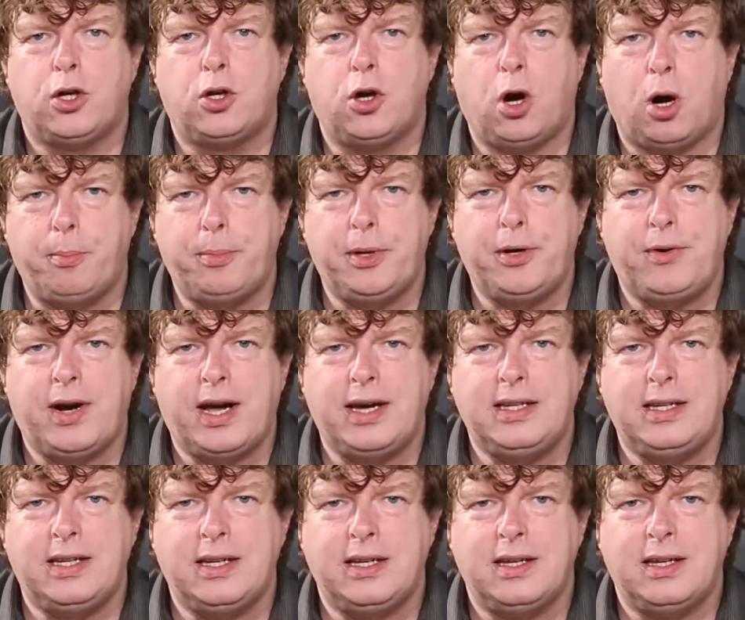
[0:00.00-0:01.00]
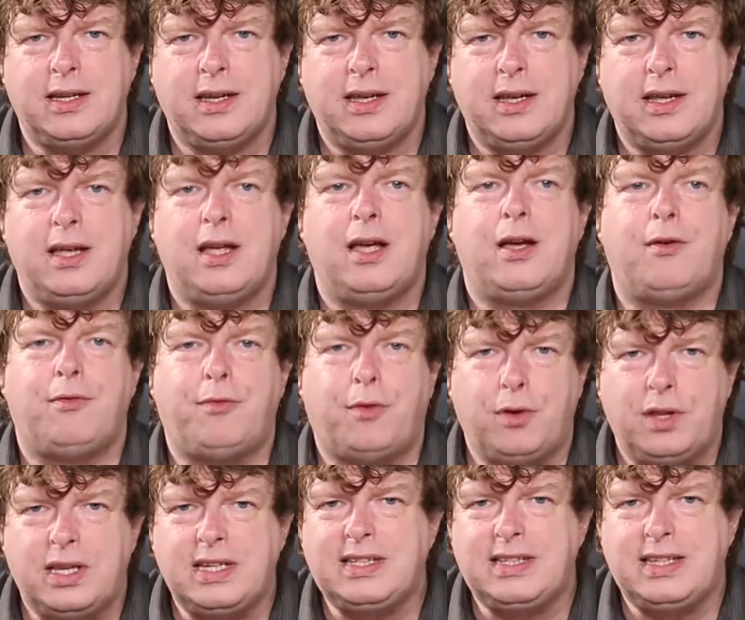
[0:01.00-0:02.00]
copyright
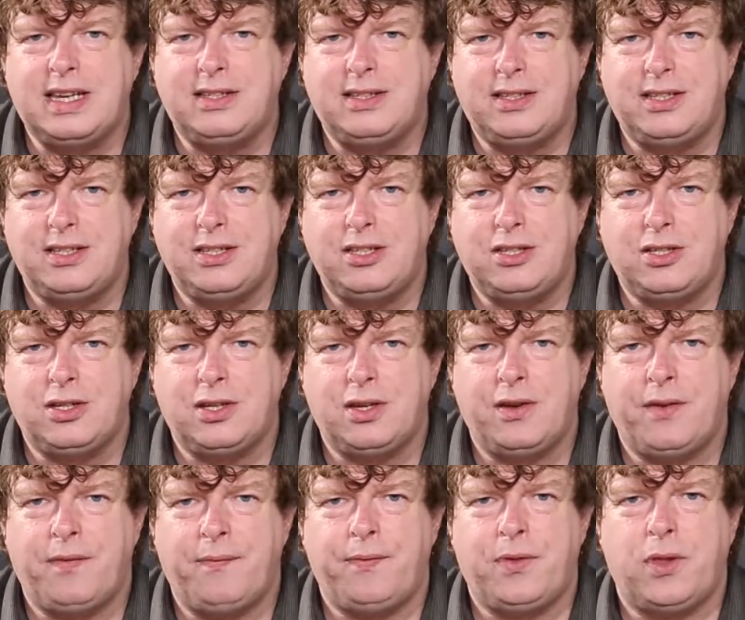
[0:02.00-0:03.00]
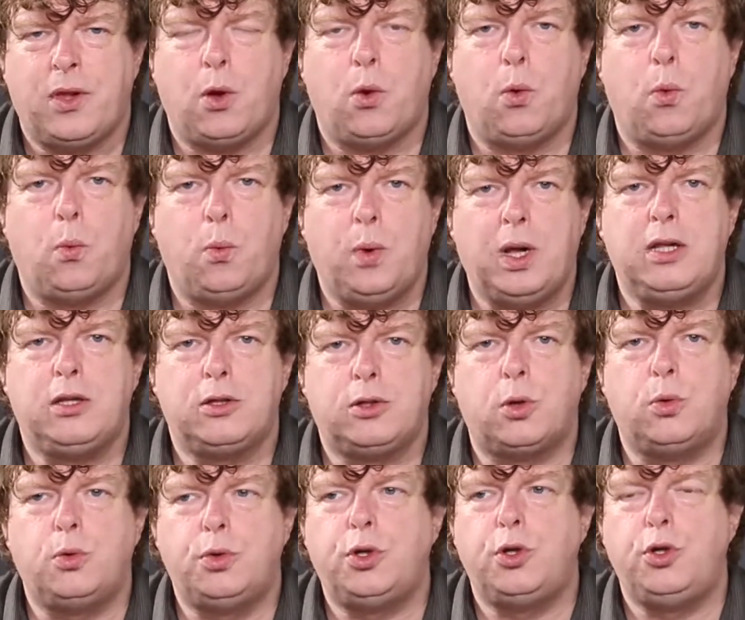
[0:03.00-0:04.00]
for this instance will
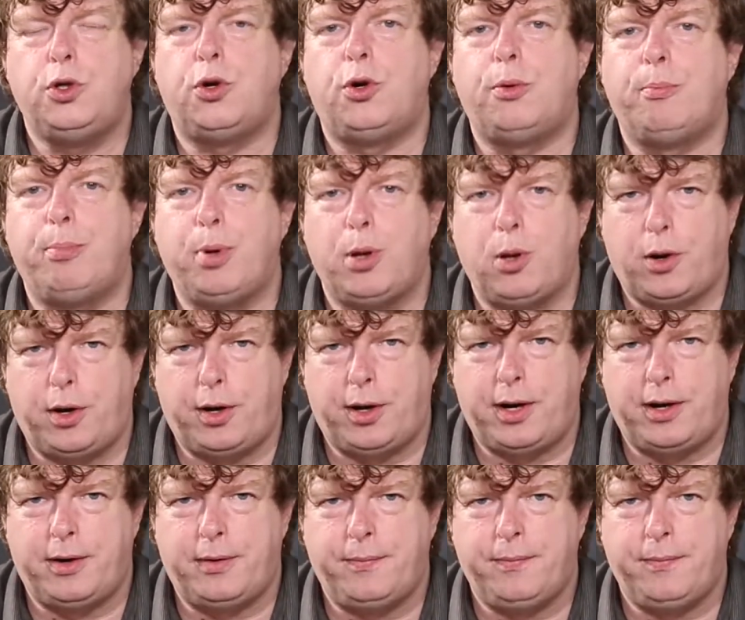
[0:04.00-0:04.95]
go to your employer.